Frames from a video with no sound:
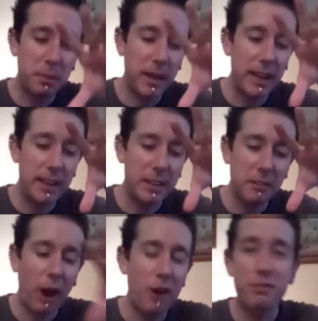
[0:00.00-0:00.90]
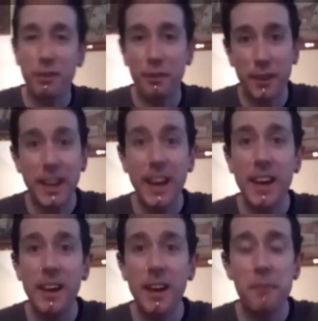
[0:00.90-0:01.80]
been over a
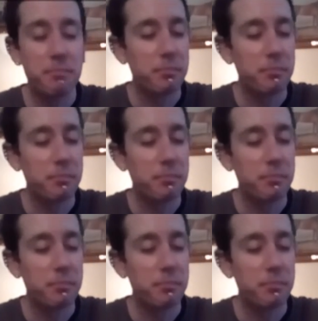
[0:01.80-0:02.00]
year,